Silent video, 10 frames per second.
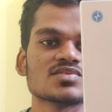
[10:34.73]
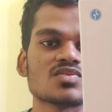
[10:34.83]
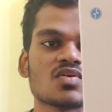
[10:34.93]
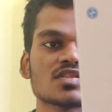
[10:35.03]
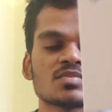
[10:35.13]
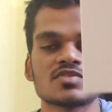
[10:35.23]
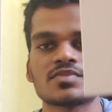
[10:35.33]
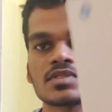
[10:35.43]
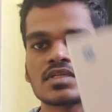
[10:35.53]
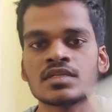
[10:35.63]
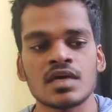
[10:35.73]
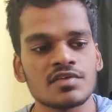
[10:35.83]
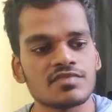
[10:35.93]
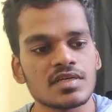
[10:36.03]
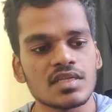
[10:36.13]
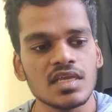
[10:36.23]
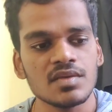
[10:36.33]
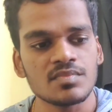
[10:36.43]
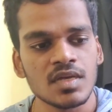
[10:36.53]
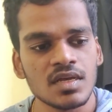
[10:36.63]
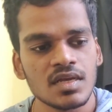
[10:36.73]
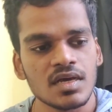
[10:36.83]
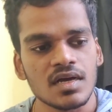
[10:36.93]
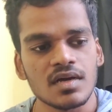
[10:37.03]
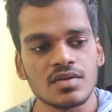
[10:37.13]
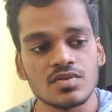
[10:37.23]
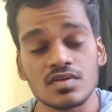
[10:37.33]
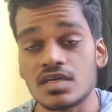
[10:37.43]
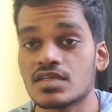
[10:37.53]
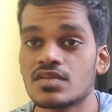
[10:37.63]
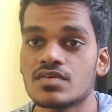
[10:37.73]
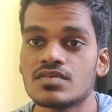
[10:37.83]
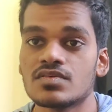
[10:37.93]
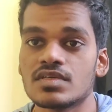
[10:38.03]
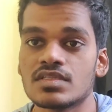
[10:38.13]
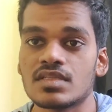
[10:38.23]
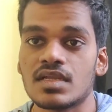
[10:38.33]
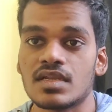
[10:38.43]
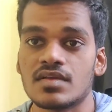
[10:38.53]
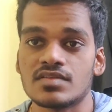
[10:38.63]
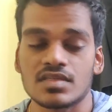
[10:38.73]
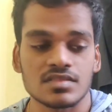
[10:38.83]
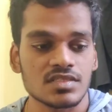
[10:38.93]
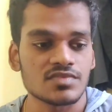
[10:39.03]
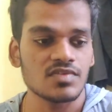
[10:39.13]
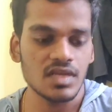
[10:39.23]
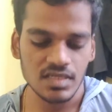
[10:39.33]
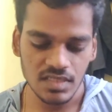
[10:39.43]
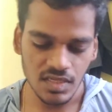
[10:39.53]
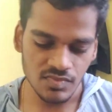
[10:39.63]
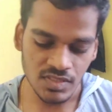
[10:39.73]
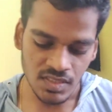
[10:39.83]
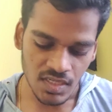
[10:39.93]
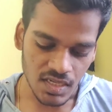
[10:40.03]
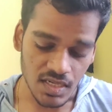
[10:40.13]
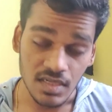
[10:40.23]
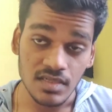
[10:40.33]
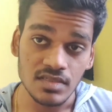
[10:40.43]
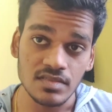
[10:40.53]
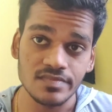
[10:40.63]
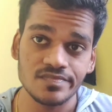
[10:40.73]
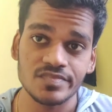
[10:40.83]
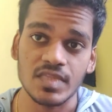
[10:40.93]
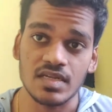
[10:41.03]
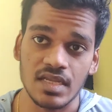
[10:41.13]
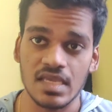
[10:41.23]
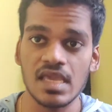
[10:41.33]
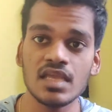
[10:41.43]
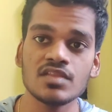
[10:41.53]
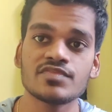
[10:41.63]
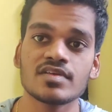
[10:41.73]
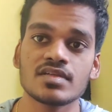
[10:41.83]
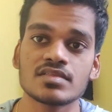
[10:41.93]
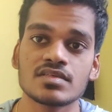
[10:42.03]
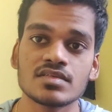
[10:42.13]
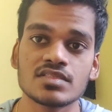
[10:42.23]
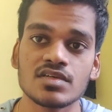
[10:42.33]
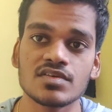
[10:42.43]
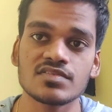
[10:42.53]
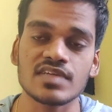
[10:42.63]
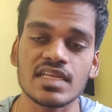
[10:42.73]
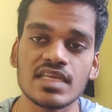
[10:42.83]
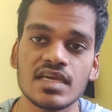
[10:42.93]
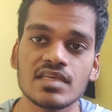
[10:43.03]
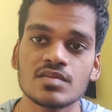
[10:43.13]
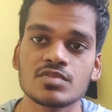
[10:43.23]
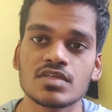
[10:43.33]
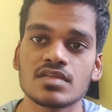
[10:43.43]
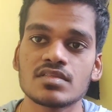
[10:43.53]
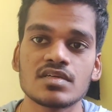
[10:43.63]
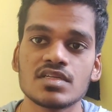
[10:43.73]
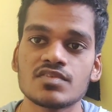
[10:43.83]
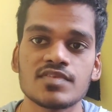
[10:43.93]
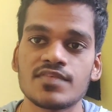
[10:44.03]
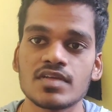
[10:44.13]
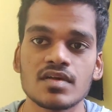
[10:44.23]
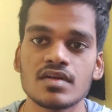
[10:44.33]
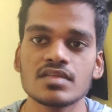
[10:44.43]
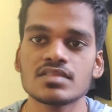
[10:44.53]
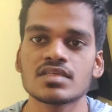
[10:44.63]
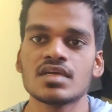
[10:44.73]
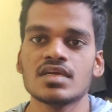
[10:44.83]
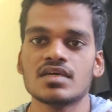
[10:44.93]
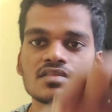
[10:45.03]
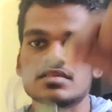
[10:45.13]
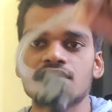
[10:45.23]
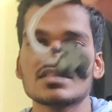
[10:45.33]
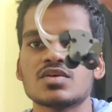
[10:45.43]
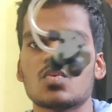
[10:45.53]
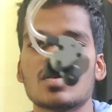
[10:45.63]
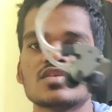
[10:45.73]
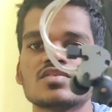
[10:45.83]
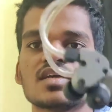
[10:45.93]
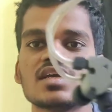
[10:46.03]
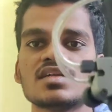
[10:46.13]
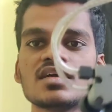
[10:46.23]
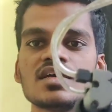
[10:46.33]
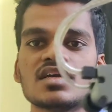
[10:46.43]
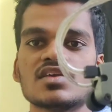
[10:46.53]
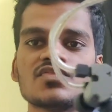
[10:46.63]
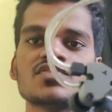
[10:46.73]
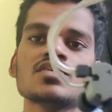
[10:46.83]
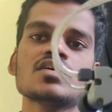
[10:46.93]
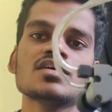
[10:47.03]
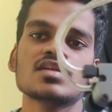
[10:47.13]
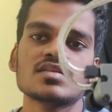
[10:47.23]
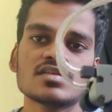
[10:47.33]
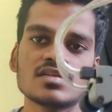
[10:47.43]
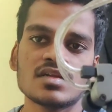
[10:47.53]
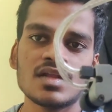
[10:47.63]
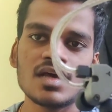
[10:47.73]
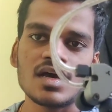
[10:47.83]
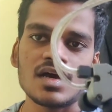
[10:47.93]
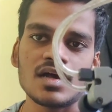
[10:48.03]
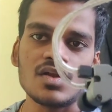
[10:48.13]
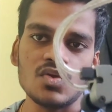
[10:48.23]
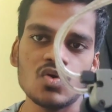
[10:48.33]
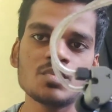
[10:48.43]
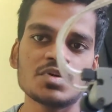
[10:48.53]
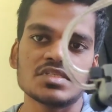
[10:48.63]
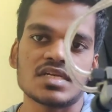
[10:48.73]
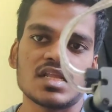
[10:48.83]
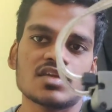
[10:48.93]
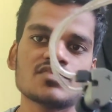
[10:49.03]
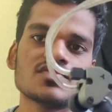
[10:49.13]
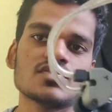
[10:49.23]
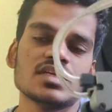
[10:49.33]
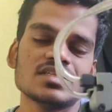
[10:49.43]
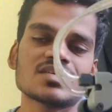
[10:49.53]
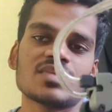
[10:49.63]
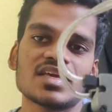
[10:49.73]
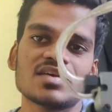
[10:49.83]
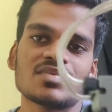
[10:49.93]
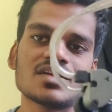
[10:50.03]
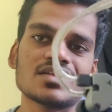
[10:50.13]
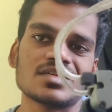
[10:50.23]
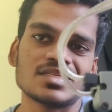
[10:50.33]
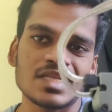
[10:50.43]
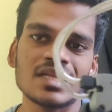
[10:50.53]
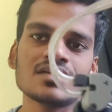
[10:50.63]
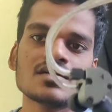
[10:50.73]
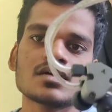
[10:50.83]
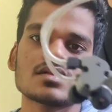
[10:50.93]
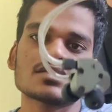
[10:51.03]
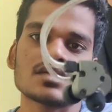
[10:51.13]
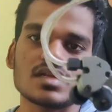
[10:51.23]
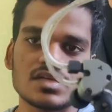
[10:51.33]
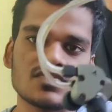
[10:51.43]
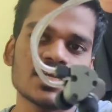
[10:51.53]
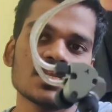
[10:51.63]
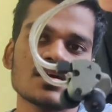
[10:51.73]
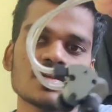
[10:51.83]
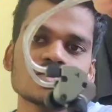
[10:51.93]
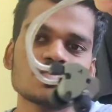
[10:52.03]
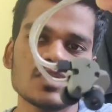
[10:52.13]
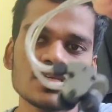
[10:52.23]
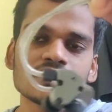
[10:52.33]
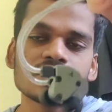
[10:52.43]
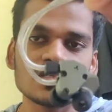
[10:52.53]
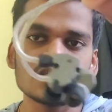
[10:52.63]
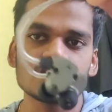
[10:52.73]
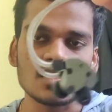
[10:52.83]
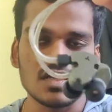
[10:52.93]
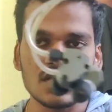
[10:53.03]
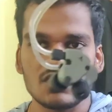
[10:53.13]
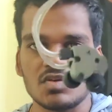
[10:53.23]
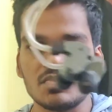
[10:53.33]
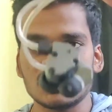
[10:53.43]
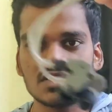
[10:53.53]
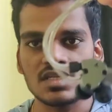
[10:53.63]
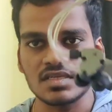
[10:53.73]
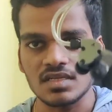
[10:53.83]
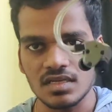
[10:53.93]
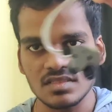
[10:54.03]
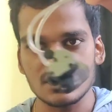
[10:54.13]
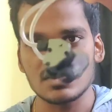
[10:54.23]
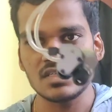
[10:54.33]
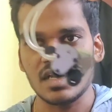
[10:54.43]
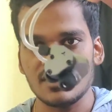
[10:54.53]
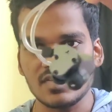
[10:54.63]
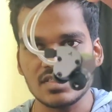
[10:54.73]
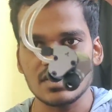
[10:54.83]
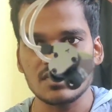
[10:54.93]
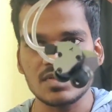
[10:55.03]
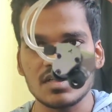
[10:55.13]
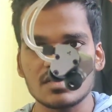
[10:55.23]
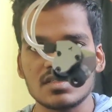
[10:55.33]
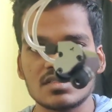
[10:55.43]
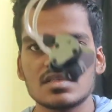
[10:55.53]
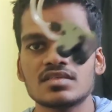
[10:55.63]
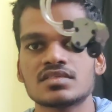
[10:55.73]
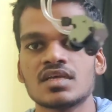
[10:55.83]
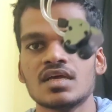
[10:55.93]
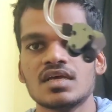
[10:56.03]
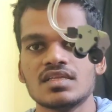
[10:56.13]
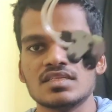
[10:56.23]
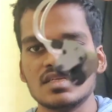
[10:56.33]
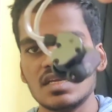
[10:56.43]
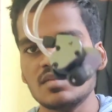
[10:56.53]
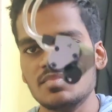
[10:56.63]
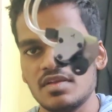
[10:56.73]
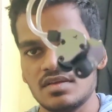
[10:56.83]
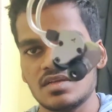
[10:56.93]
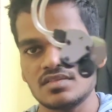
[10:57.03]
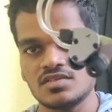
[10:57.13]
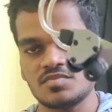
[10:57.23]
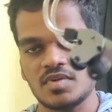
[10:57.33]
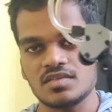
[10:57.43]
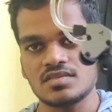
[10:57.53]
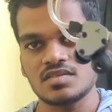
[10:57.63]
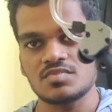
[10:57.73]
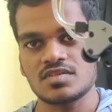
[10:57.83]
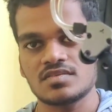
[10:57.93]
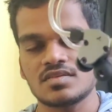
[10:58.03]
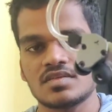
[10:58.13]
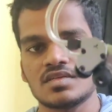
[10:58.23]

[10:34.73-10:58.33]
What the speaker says: So all the best for the Tin HiFi team to continue in their successful endeavor. And again, if you are in search of any IEMs under $30 to $50, this is the one to get. If you are in low budget, like if you need some IM under $10 or like $20, please increase your budget and get this Tin HiFi C2, because this is the deal breaker in this price segment.